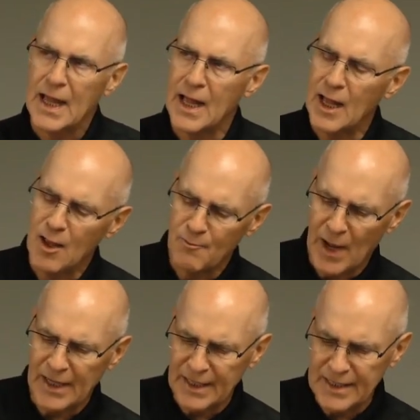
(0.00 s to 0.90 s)

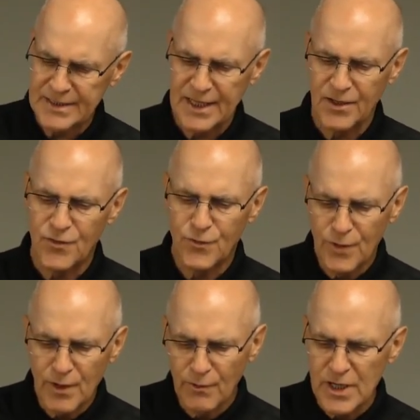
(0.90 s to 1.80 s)
by listing
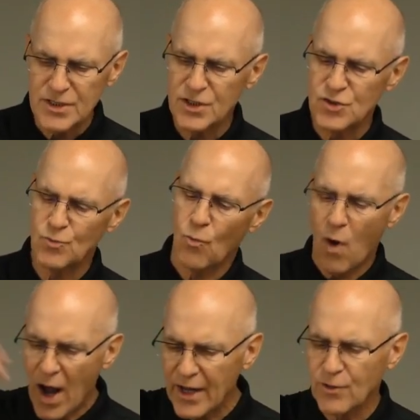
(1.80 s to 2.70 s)
3 reasons
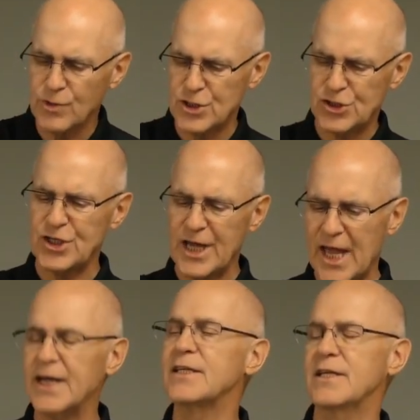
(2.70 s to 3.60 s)
why
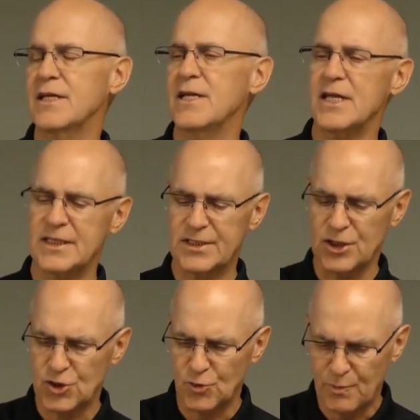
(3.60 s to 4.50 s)
Christianity is
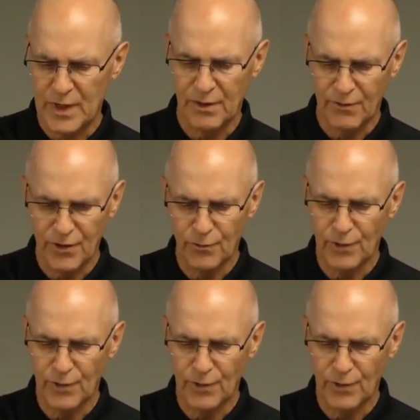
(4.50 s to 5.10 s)
the superior